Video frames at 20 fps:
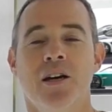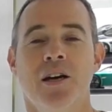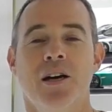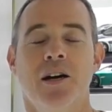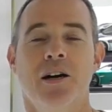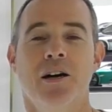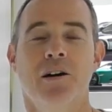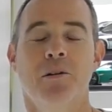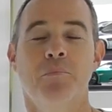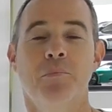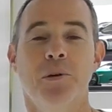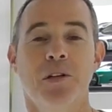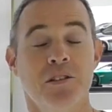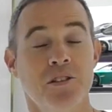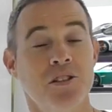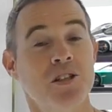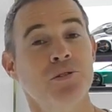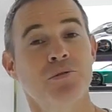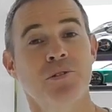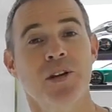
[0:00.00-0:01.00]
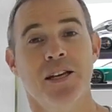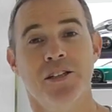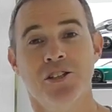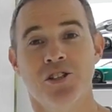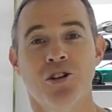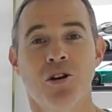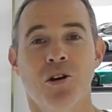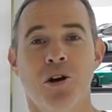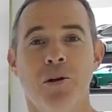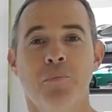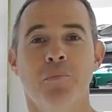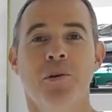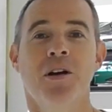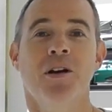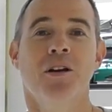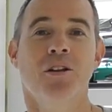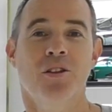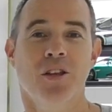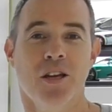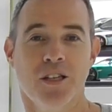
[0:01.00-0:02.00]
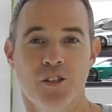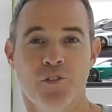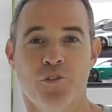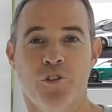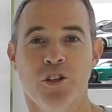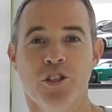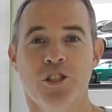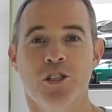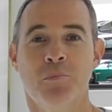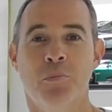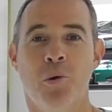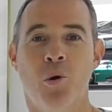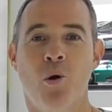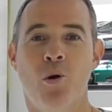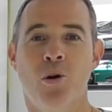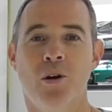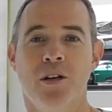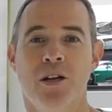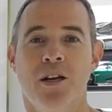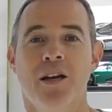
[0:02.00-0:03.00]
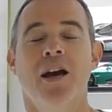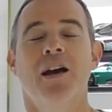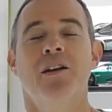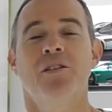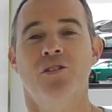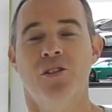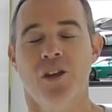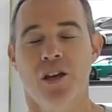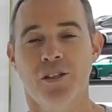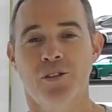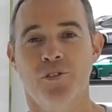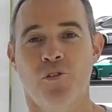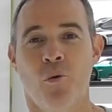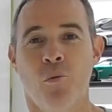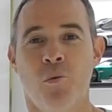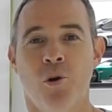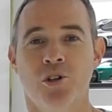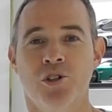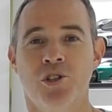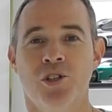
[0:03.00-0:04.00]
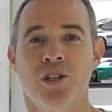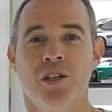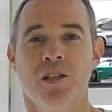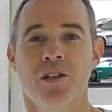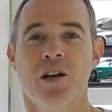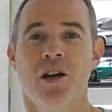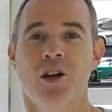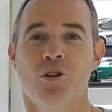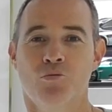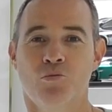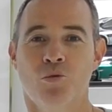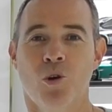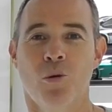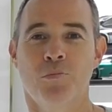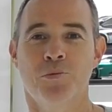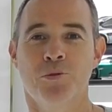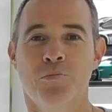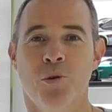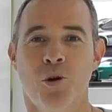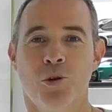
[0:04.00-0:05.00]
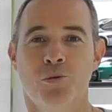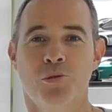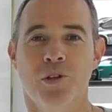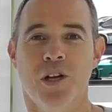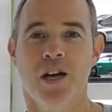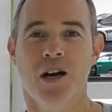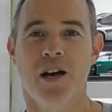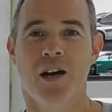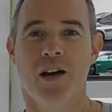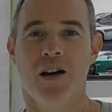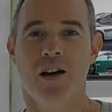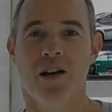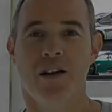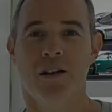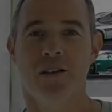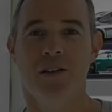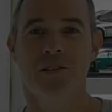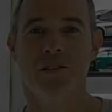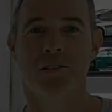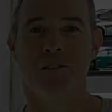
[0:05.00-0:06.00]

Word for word: Um, but until next time, thanks for your support and thanks for watching Rob's Model Cars.